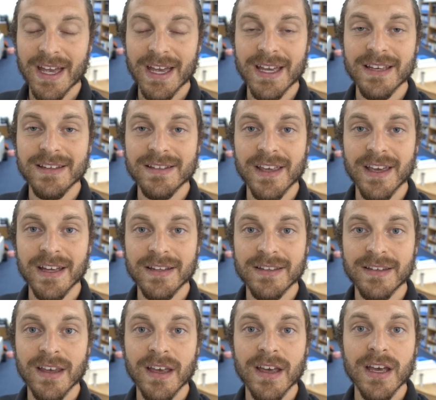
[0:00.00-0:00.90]
is
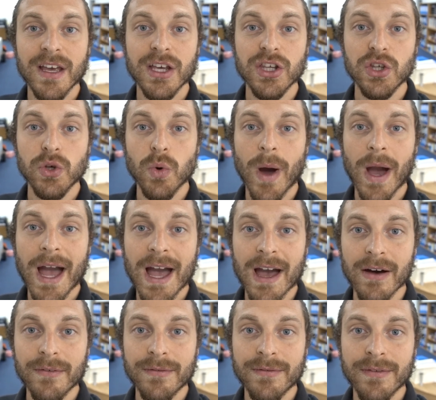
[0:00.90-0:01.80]
that you
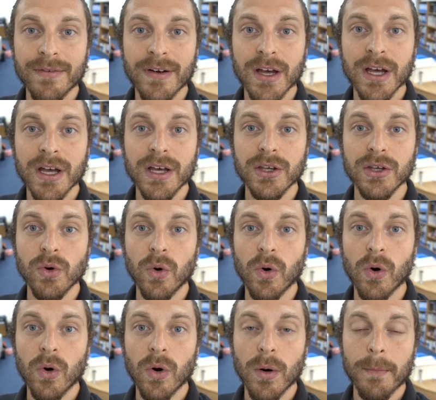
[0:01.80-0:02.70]
have
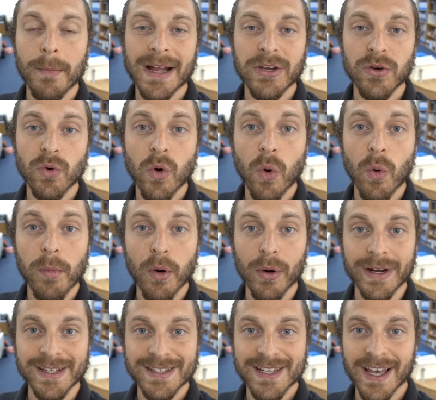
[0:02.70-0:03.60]
your manual call
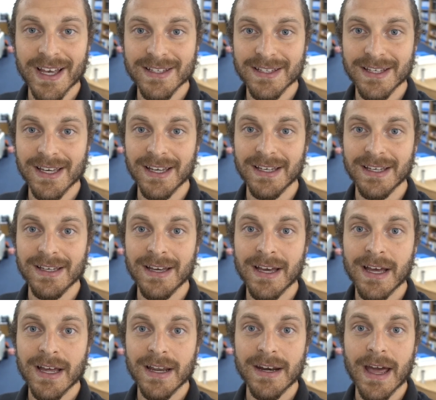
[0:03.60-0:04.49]
point test key.
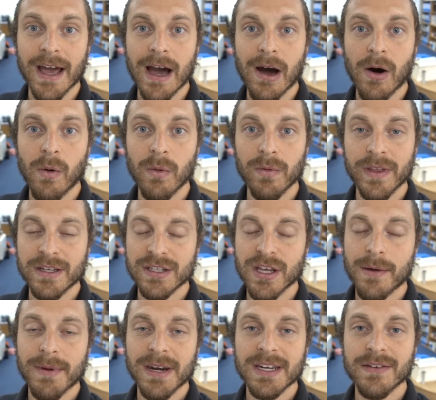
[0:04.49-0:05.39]
Now, there's
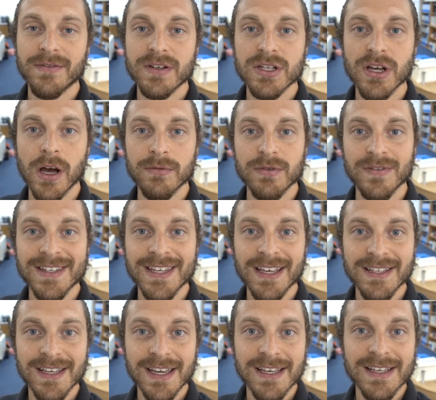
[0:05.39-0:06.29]
so many different types of
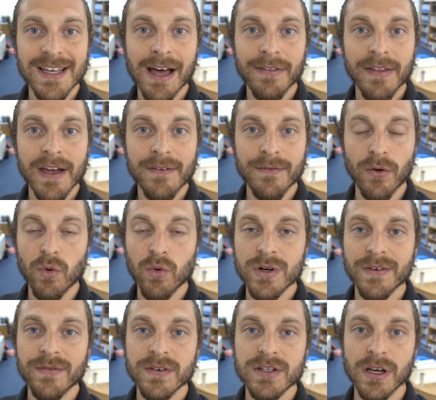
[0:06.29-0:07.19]
test keys out there for all
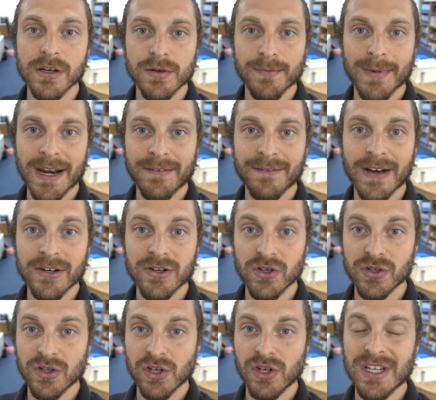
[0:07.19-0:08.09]
different types of
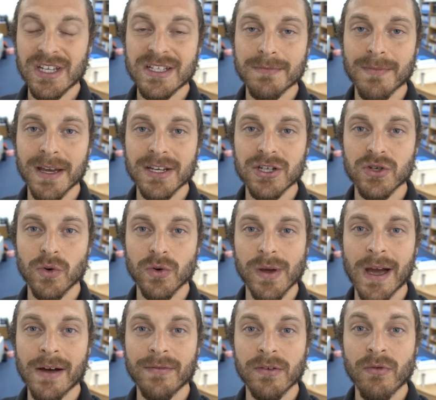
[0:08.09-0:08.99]
manufacturers, so you need to make sure
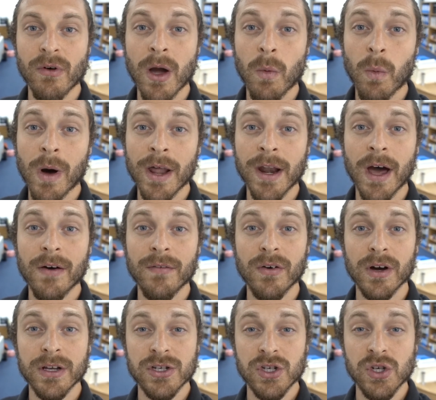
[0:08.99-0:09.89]
you have the right one,
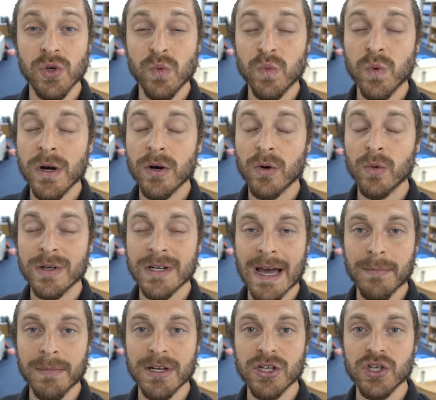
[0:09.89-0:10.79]
otherwise you will
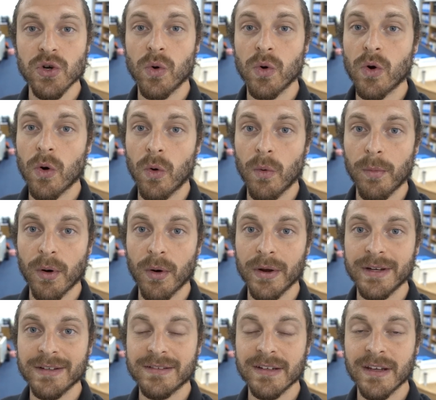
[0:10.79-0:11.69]
damage your call
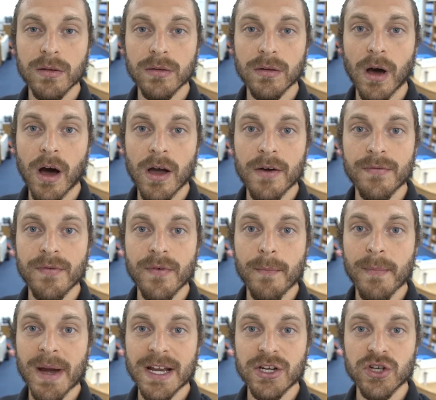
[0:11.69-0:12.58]
point.
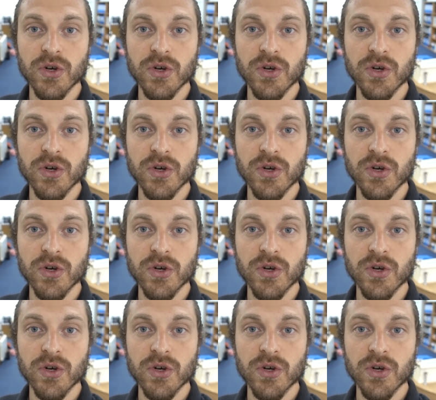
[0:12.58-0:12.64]
I've made